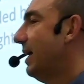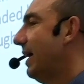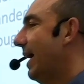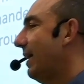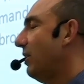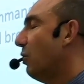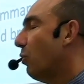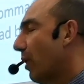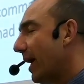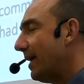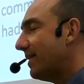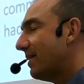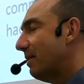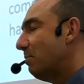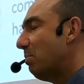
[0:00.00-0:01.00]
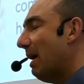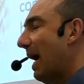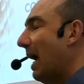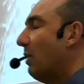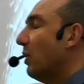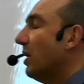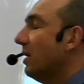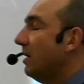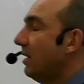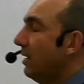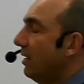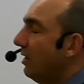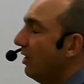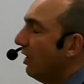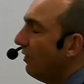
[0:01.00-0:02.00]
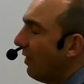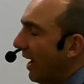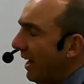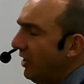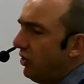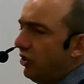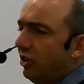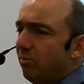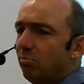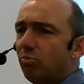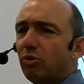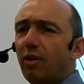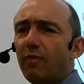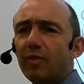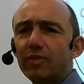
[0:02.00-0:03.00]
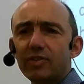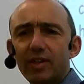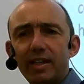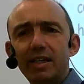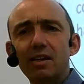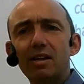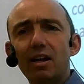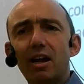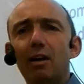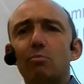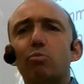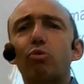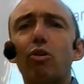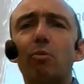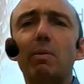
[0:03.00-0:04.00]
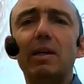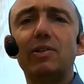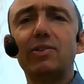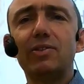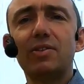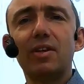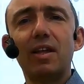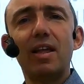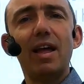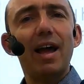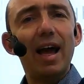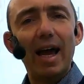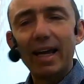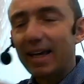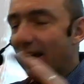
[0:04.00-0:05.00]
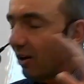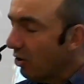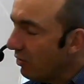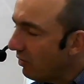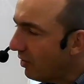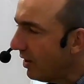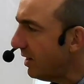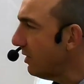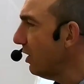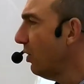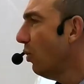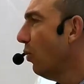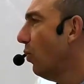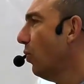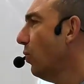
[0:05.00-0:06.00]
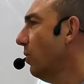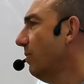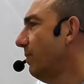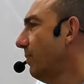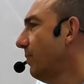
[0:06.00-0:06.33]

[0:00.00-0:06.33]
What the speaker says: and the weight and power of ancient prophecy and promise hanging over it all.